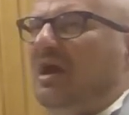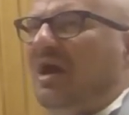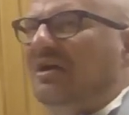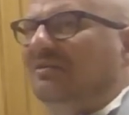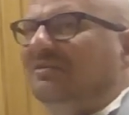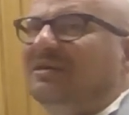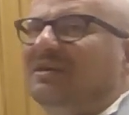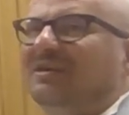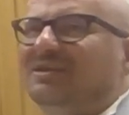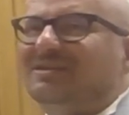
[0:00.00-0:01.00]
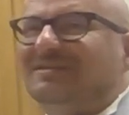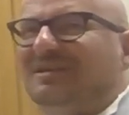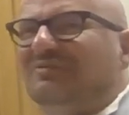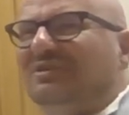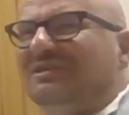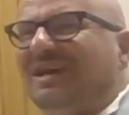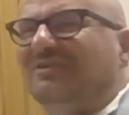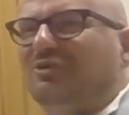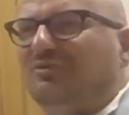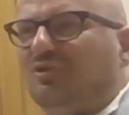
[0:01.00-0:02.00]
And it was
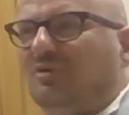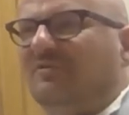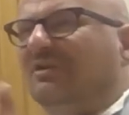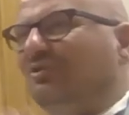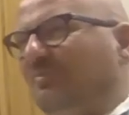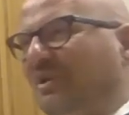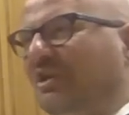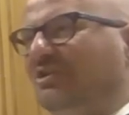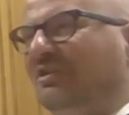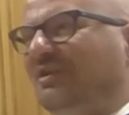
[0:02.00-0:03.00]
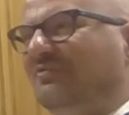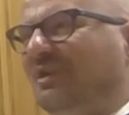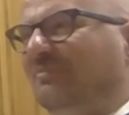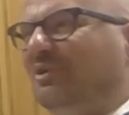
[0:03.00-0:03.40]
kind of covert operation as well,